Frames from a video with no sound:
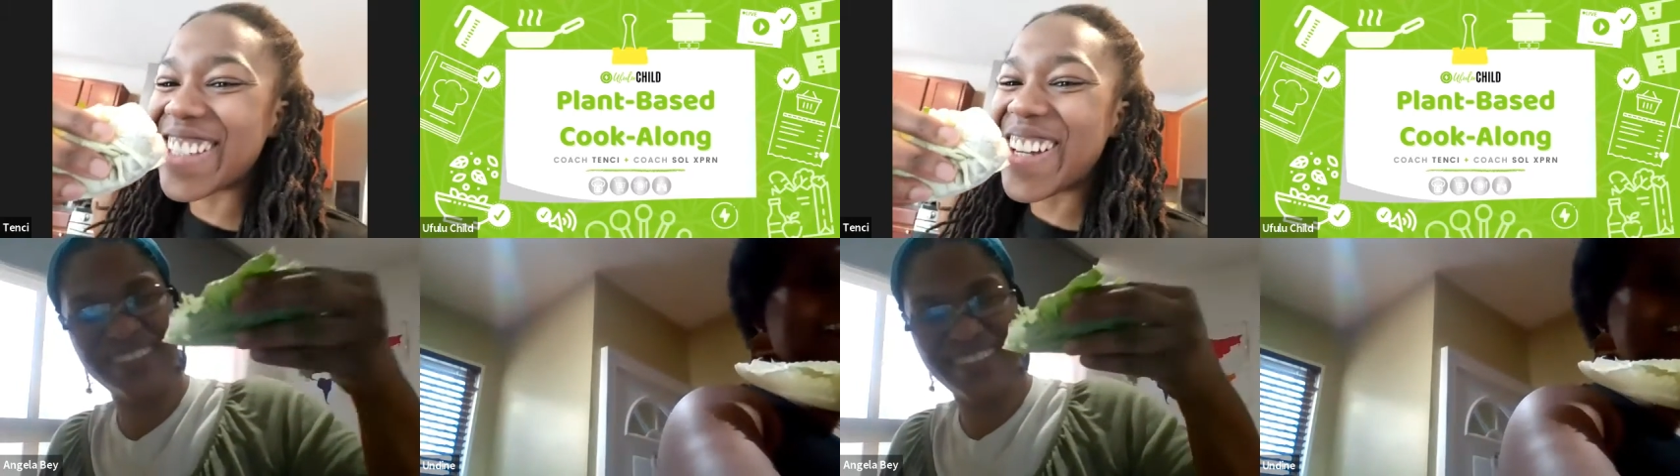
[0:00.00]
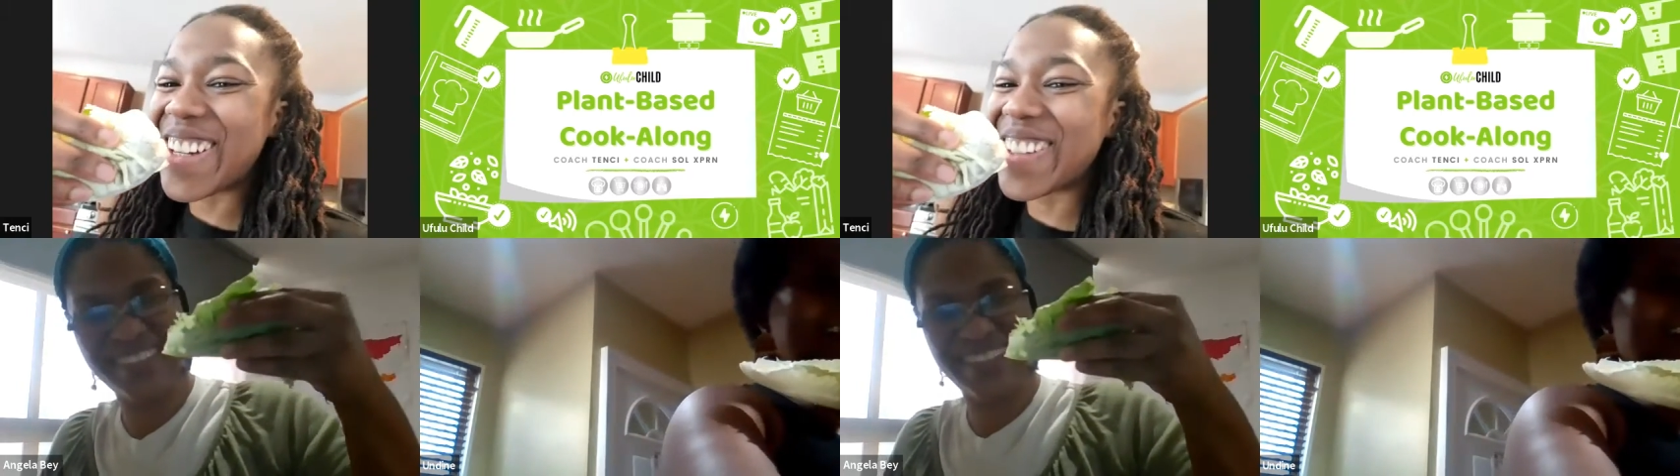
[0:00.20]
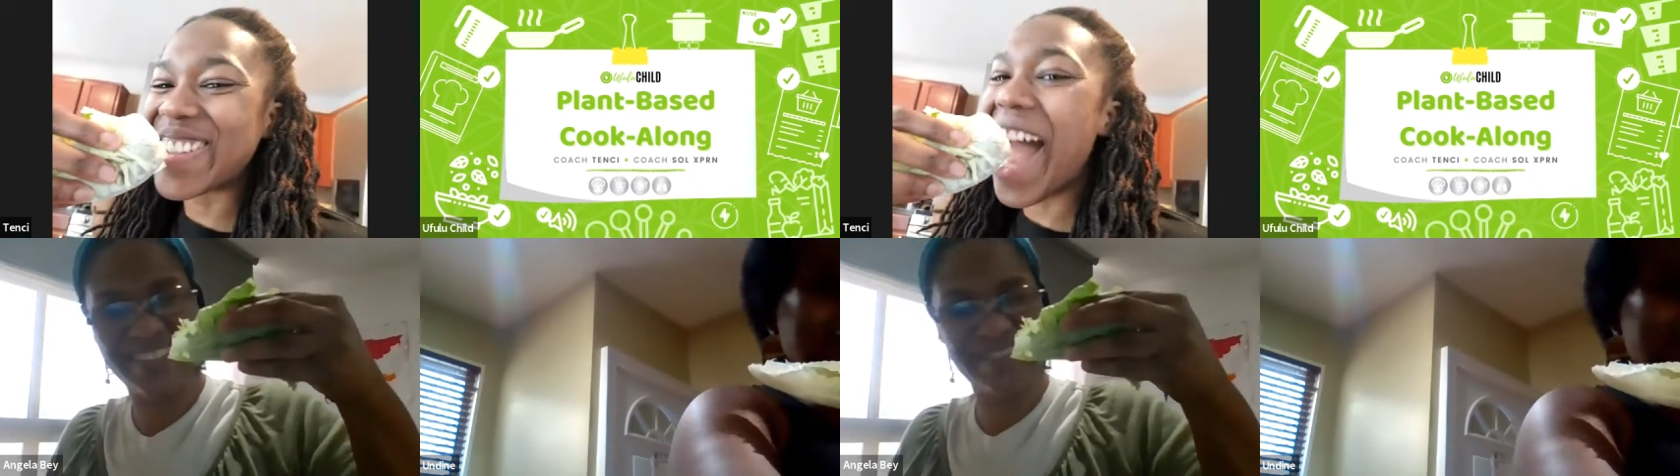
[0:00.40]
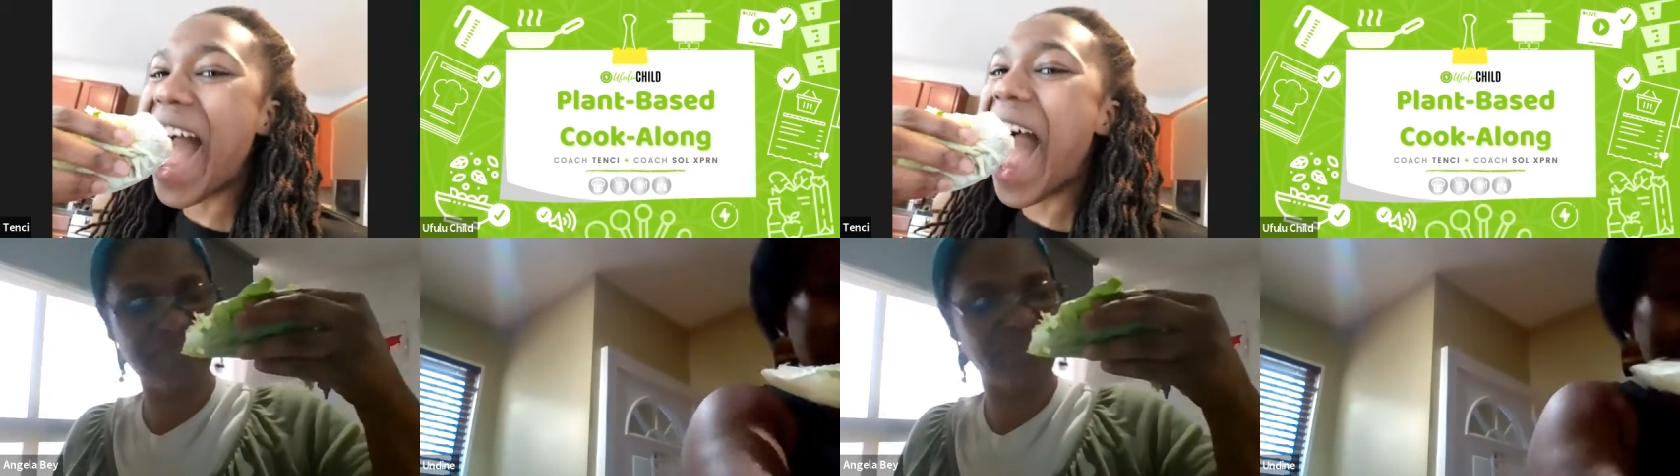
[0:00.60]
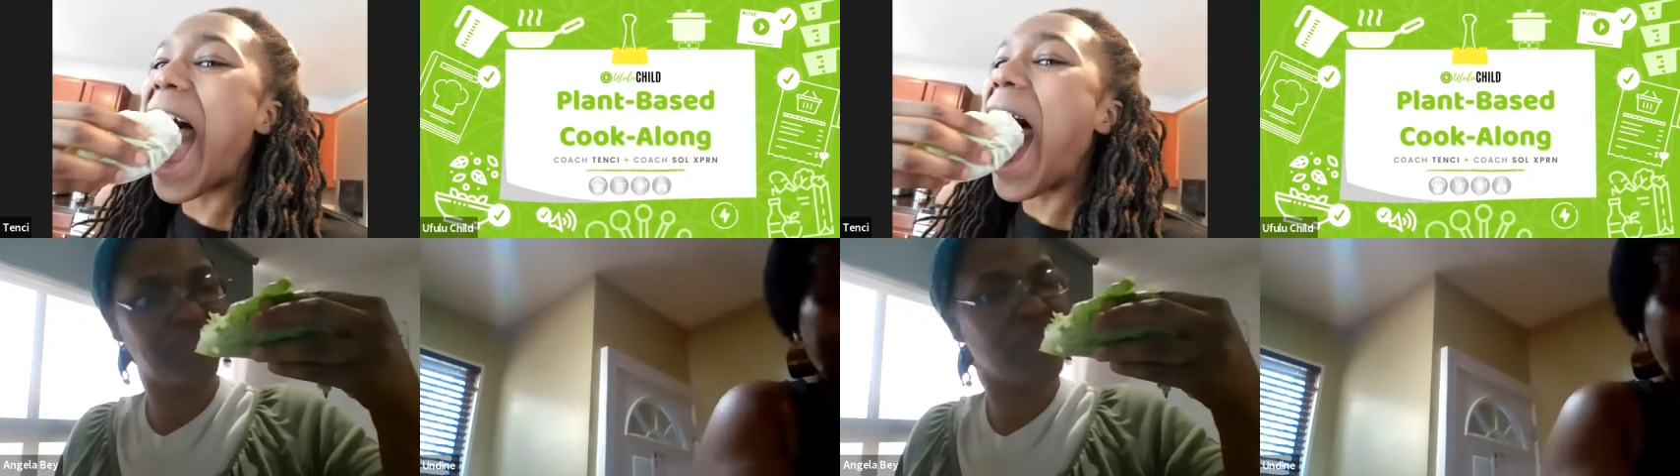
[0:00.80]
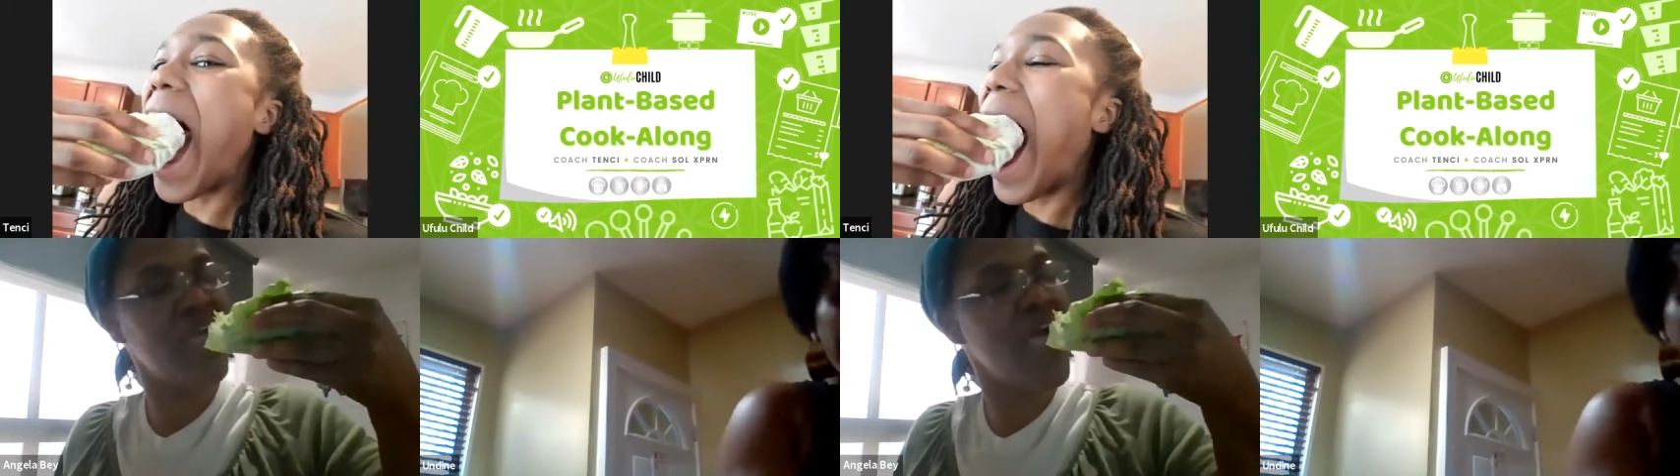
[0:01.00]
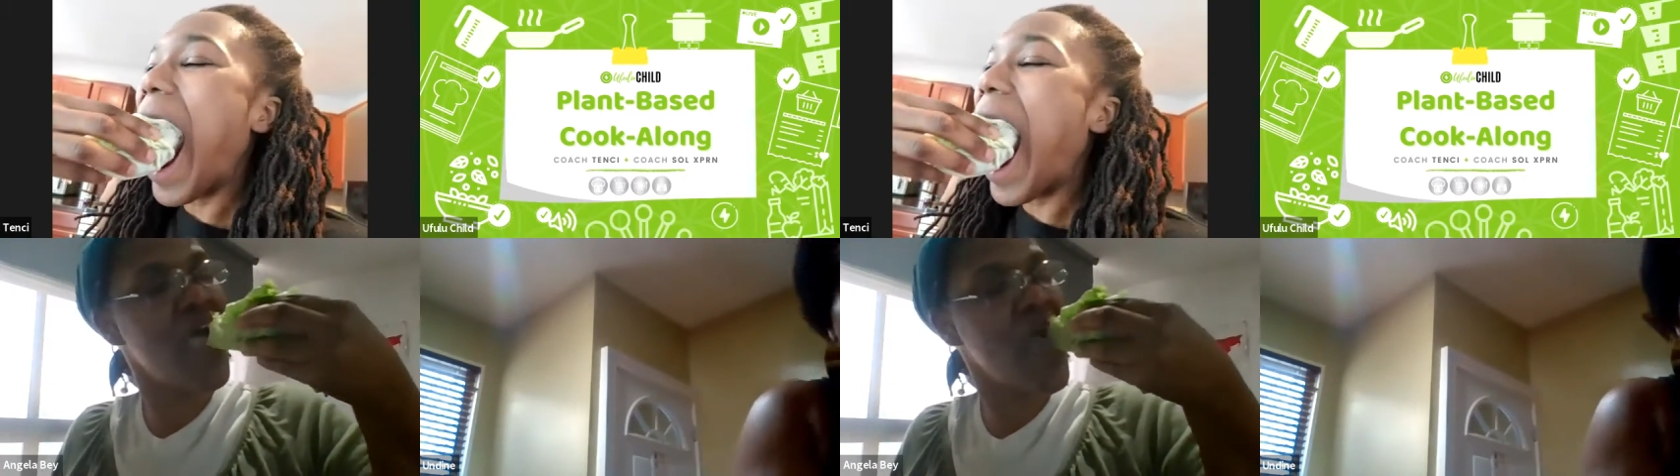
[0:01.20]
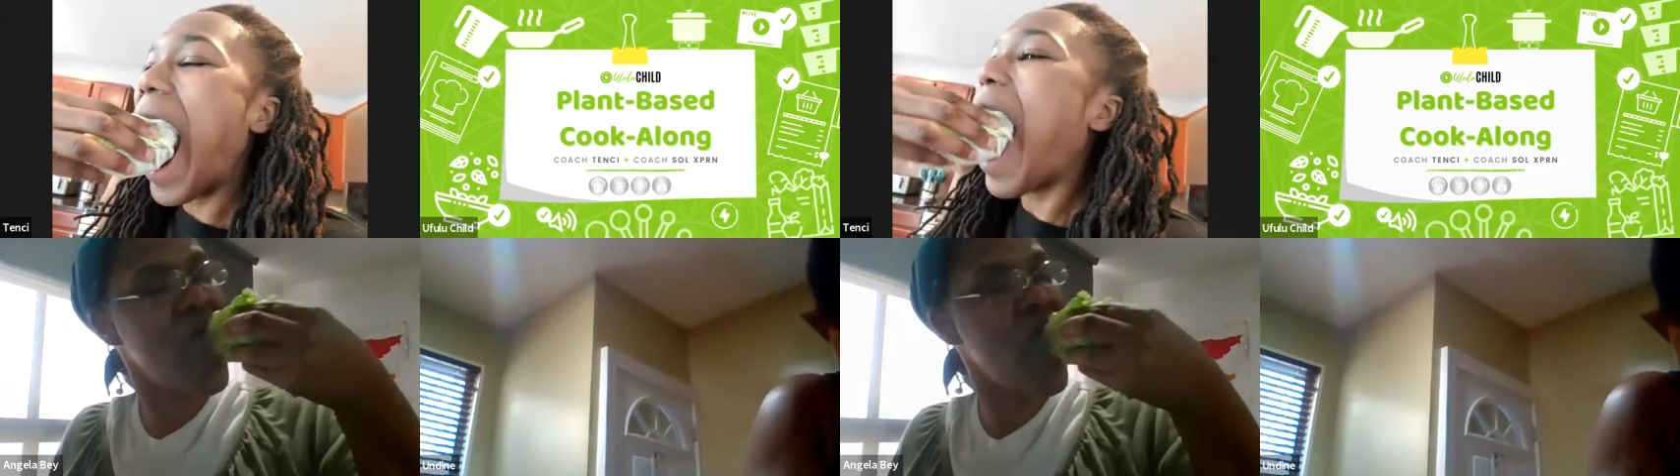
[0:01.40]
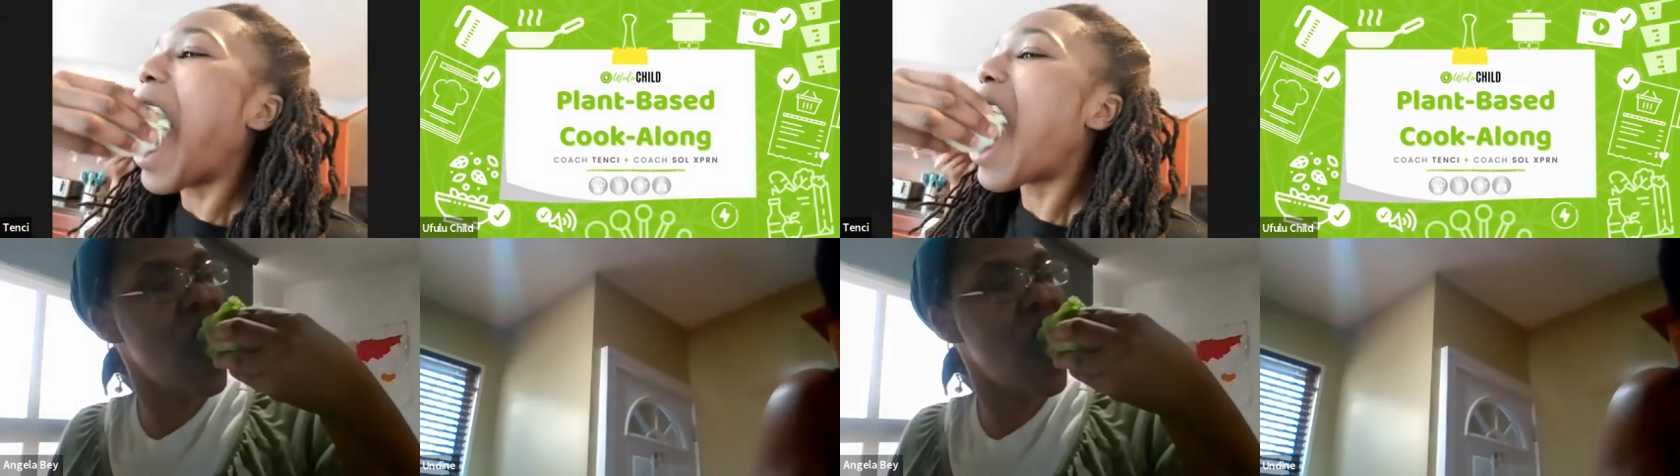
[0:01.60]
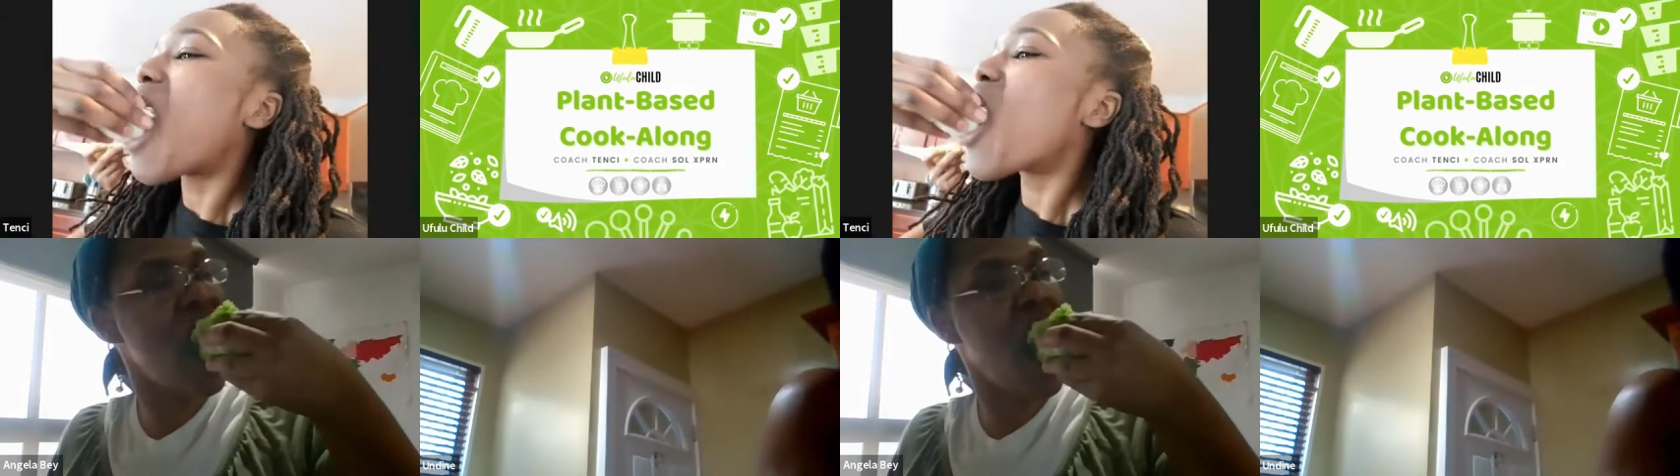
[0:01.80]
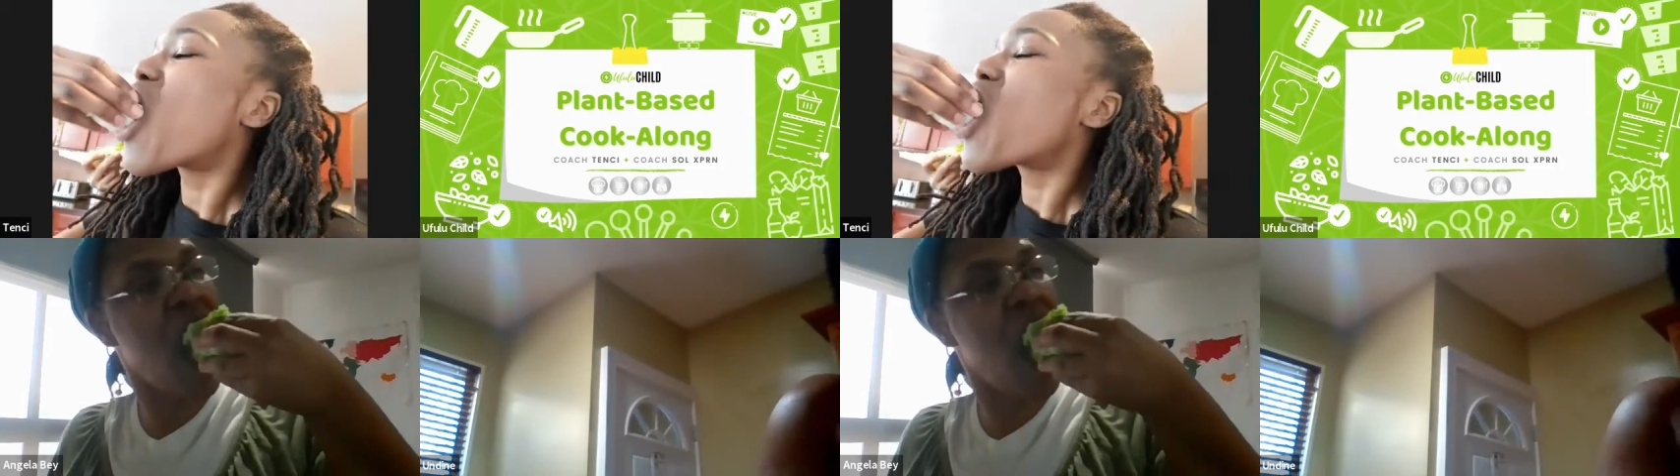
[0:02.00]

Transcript: go. Yes.